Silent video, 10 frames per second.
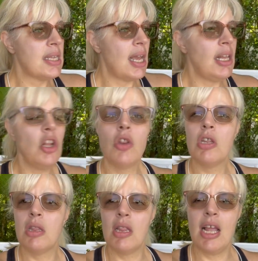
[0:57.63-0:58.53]

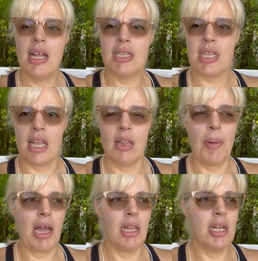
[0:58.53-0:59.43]
The
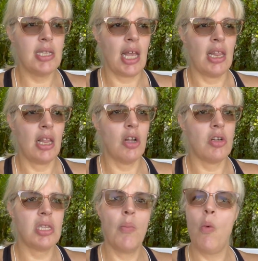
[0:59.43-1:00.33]
pilot had said that there's
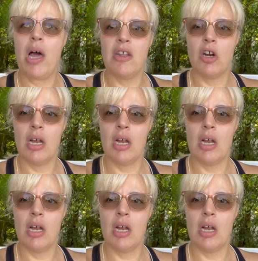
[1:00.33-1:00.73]
some weather